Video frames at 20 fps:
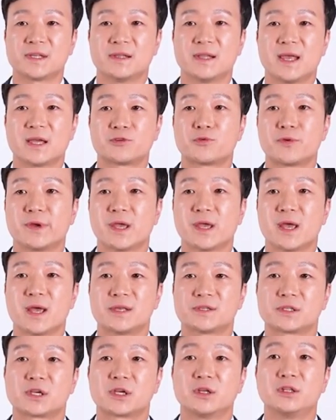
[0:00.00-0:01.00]
Electric
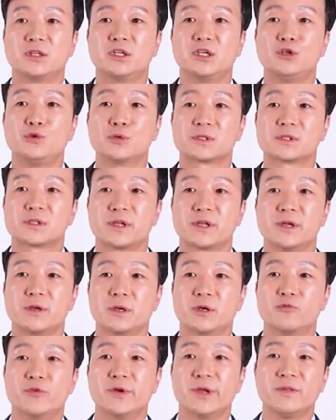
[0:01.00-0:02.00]
has
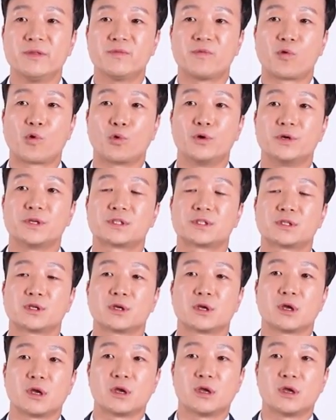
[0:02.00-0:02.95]
continuously reinforced